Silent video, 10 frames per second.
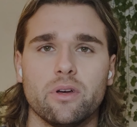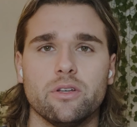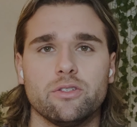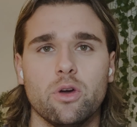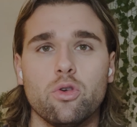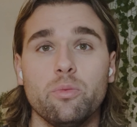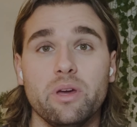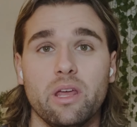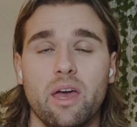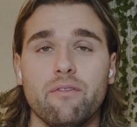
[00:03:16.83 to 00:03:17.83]
Social
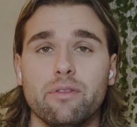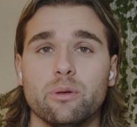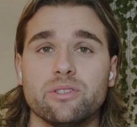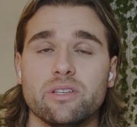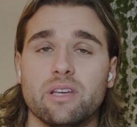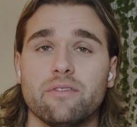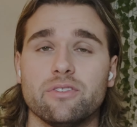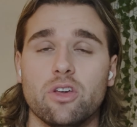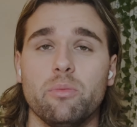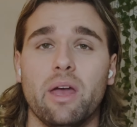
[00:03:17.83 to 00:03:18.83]
media influencers have
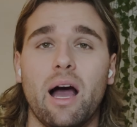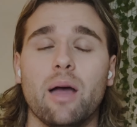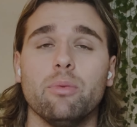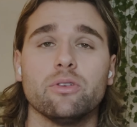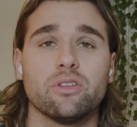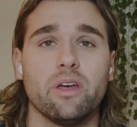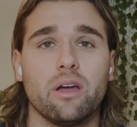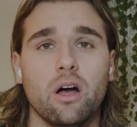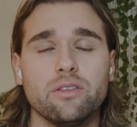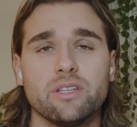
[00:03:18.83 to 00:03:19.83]
so many eyeballs on their
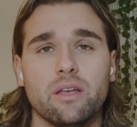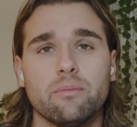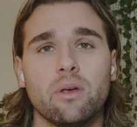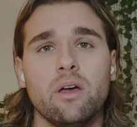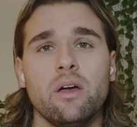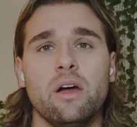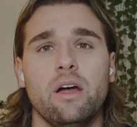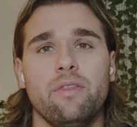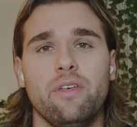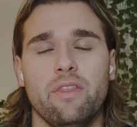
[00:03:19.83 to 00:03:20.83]
content
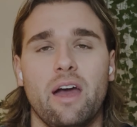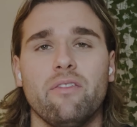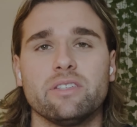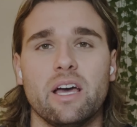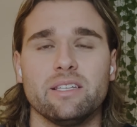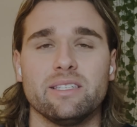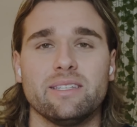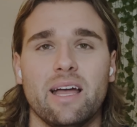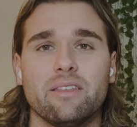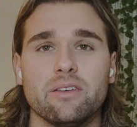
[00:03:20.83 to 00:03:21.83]
that the advertising
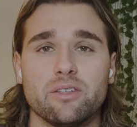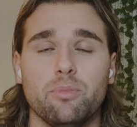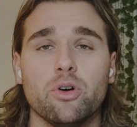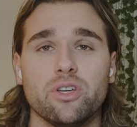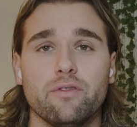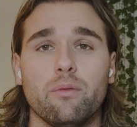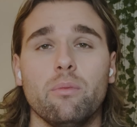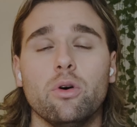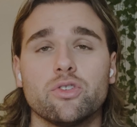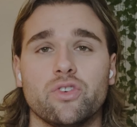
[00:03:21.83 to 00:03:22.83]
standards are pushing for
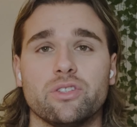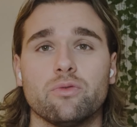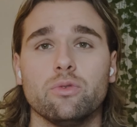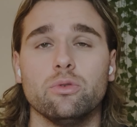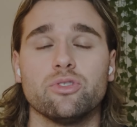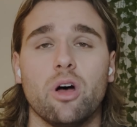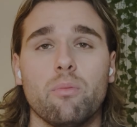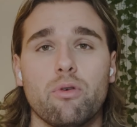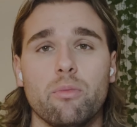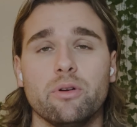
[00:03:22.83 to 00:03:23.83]
more stricter rules
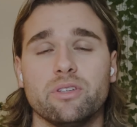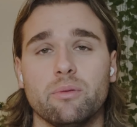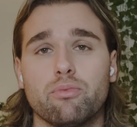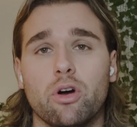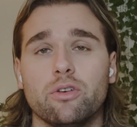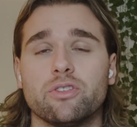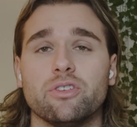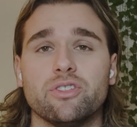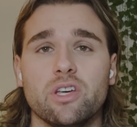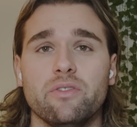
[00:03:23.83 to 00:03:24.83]
on promoting products
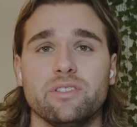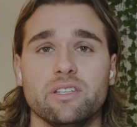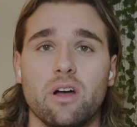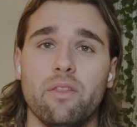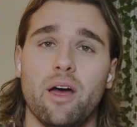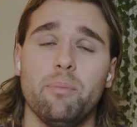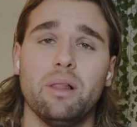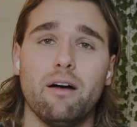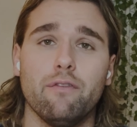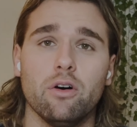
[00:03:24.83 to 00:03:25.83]
or services on their
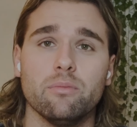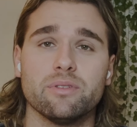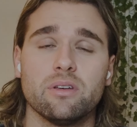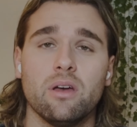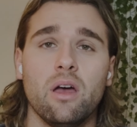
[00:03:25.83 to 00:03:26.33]
platforms.